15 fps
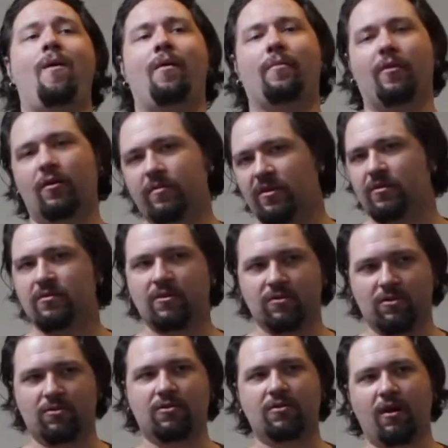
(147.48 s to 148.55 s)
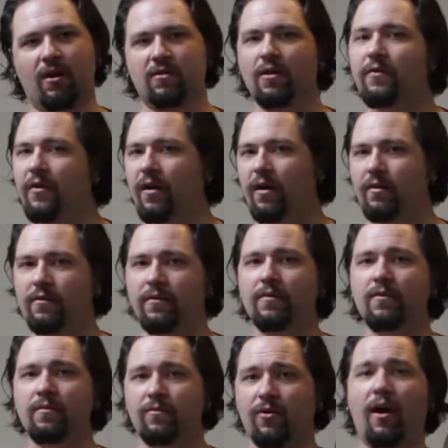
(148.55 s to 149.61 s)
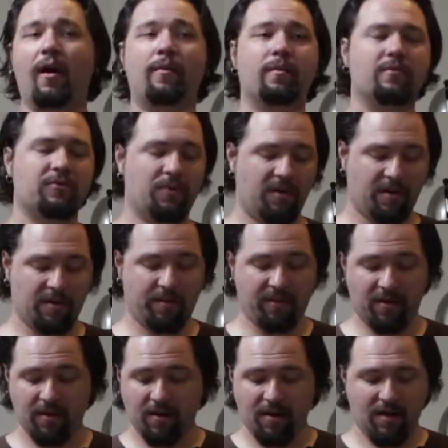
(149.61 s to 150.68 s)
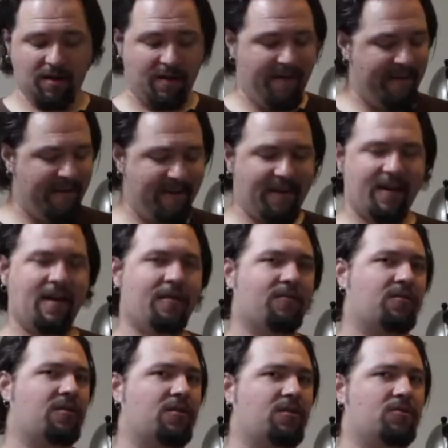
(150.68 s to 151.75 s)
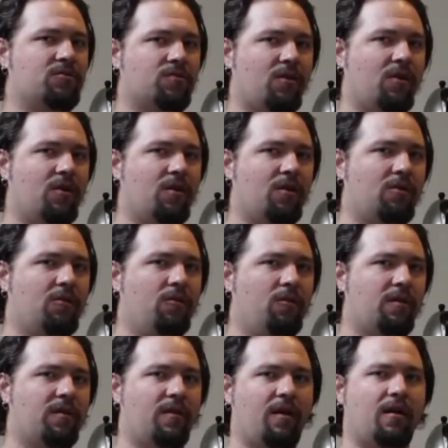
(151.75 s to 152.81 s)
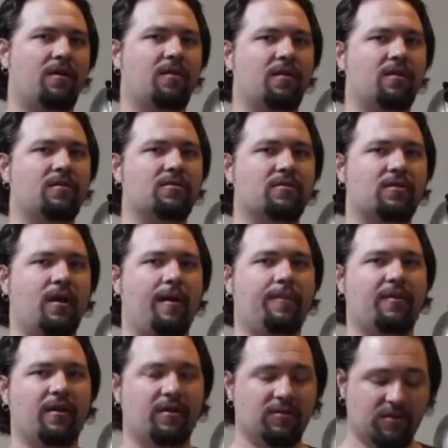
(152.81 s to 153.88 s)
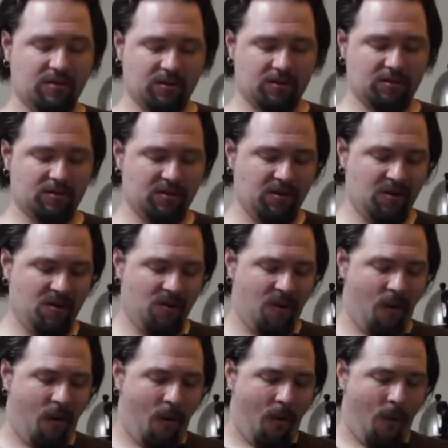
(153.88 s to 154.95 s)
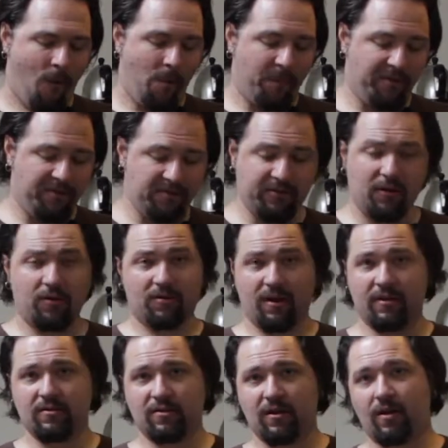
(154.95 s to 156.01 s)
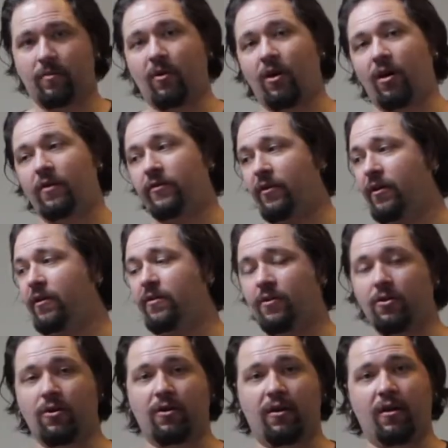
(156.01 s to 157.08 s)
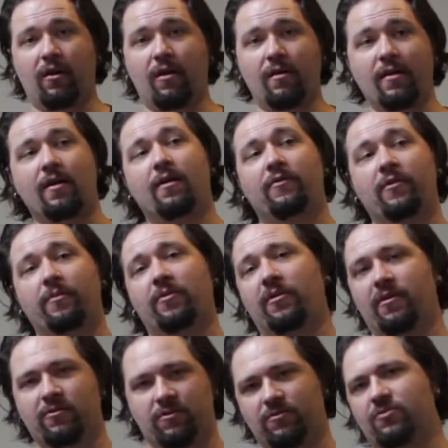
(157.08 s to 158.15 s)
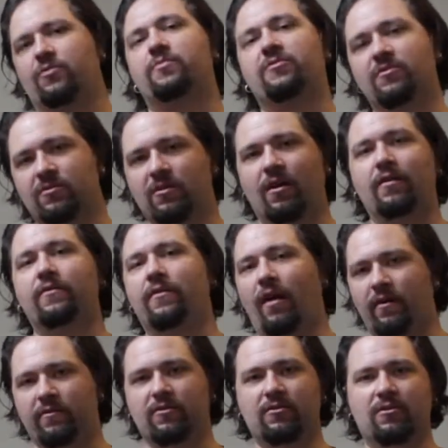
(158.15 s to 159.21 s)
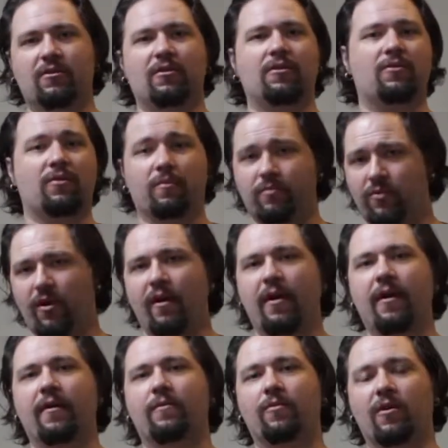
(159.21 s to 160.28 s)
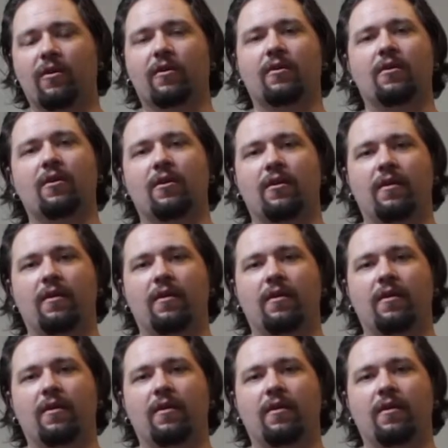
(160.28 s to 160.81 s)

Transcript: By all means, consult your doctor if you have problems with it, but you can't really go wrong with a lot of these applications because the salt tends to come off in the cooking. Now, if you're putting it into soups and stuff, obviously, or bread where